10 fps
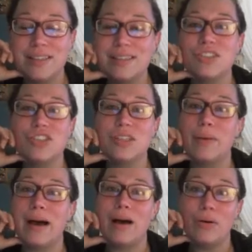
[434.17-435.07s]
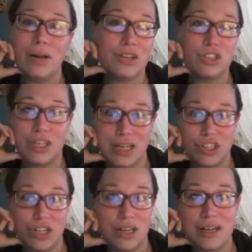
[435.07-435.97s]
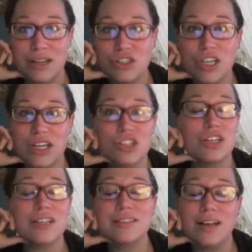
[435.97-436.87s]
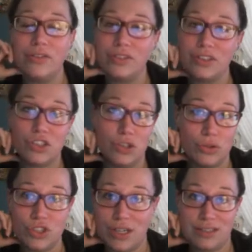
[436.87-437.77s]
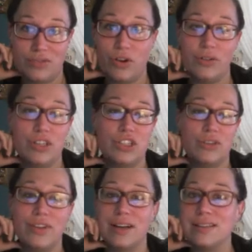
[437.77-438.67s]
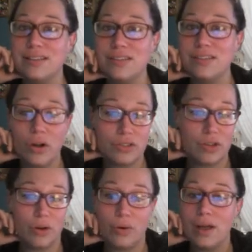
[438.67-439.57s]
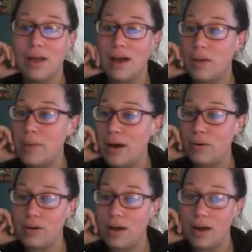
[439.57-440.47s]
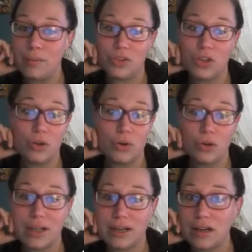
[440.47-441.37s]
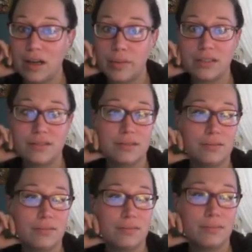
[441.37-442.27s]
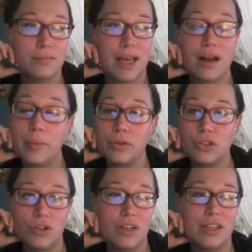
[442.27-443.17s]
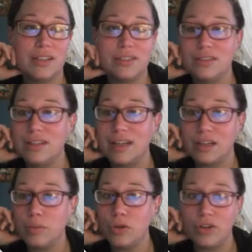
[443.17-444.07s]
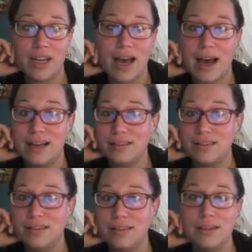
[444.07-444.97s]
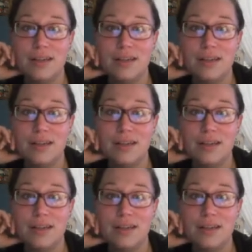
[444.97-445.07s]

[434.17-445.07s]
just about education, and education itself is huge and has far-reaching effects. This is also about the local economics and opportunity that a community has to